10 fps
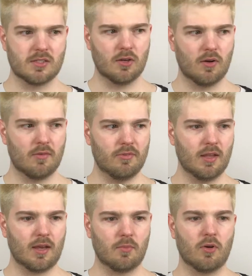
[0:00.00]
so I feel
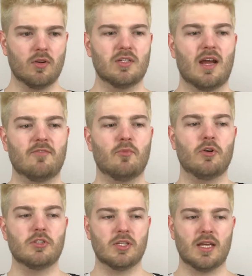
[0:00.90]
like I'm gonna dive
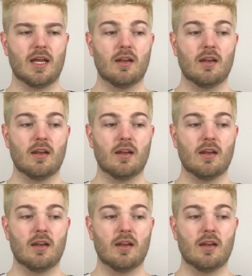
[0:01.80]
more into that.